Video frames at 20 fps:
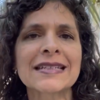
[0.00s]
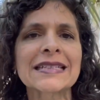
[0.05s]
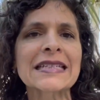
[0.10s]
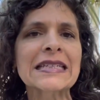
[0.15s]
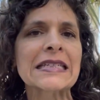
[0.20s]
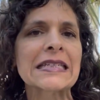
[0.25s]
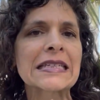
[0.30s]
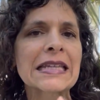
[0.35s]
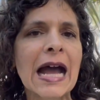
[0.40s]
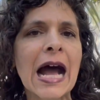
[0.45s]

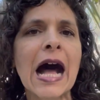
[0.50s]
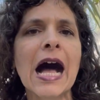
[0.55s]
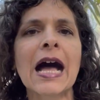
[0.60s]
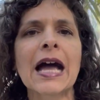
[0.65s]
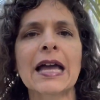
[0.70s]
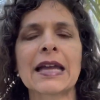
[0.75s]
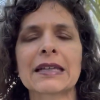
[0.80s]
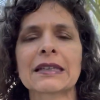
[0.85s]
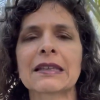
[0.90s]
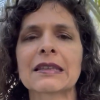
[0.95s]

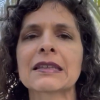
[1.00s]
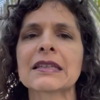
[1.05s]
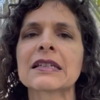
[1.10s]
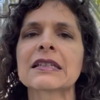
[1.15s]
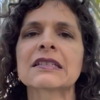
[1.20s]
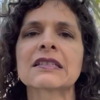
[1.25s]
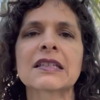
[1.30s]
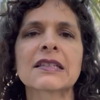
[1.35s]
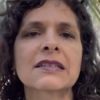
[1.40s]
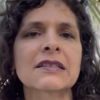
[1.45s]
denied the
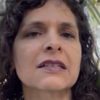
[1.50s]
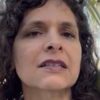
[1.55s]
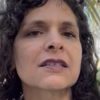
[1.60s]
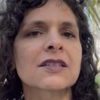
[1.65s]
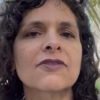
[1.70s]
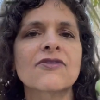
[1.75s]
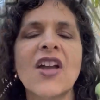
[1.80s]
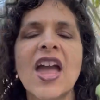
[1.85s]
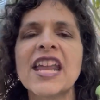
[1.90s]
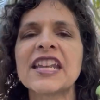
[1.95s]
existence
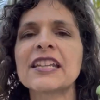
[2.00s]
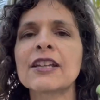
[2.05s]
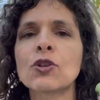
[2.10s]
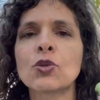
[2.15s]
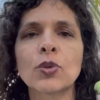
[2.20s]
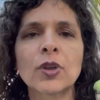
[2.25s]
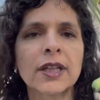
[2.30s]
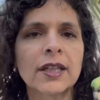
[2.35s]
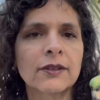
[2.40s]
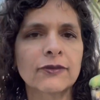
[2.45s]
of any
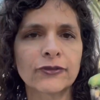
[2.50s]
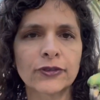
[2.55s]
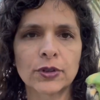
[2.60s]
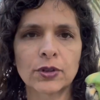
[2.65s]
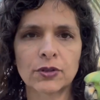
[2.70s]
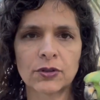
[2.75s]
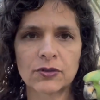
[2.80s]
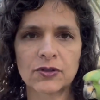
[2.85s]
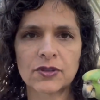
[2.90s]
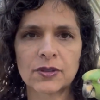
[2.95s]
green
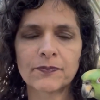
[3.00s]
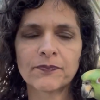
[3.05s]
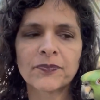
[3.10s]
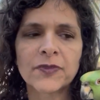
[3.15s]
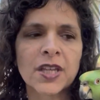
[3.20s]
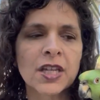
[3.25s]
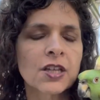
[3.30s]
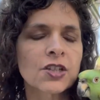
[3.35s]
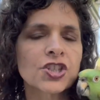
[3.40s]
foods.